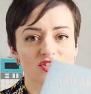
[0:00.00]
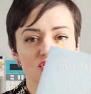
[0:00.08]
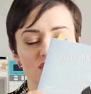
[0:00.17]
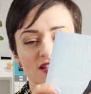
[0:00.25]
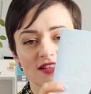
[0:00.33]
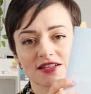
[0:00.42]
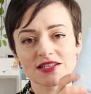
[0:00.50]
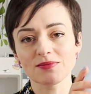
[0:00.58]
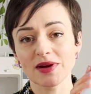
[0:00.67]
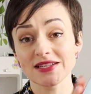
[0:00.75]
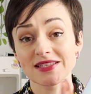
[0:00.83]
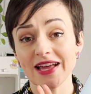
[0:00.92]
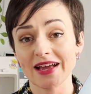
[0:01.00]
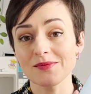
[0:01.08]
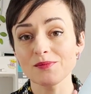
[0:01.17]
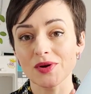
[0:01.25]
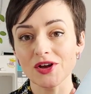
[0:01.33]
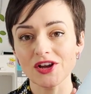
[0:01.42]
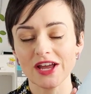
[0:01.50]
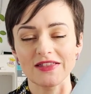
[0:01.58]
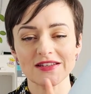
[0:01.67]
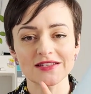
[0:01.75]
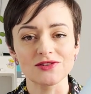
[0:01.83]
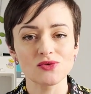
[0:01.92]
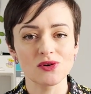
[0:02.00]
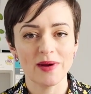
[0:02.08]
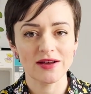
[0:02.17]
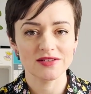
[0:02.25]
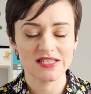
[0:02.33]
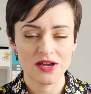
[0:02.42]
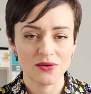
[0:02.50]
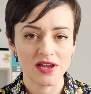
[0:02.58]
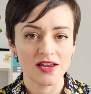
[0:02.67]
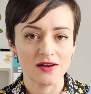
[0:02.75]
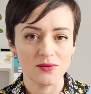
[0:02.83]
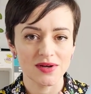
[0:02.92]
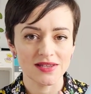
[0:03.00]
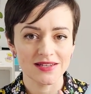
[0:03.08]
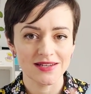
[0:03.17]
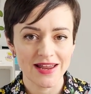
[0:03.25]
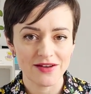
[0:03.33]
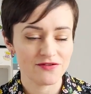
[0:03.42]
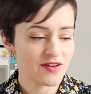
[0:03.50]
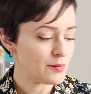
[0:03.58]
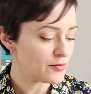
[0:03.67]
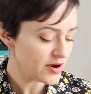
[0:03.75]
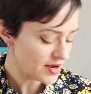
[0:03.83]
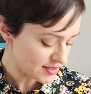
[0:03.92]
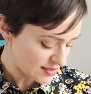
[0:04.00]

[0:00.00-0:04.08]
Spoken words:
So this is my second book, and this is all about sewing with knit fabrics.